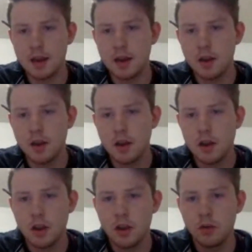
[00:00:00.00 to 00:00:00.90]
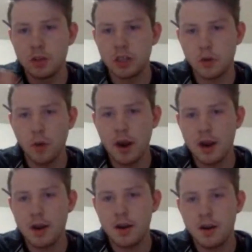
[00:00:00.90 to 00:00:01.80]
and then
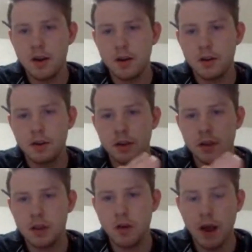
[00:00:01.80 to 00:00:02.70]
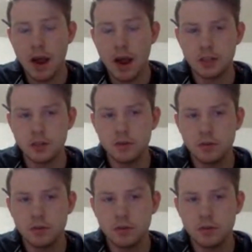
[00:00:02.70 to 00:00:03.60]
square your
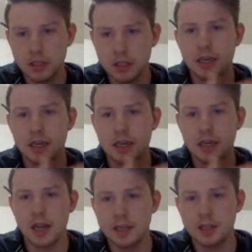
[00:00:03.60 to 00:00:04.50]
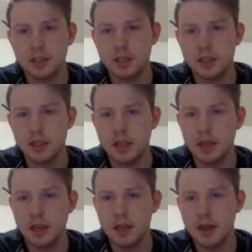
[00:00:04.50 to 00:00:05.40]
answer, which is 6, and
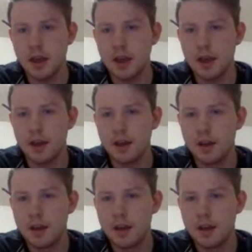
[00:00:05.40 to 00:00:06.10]
that's the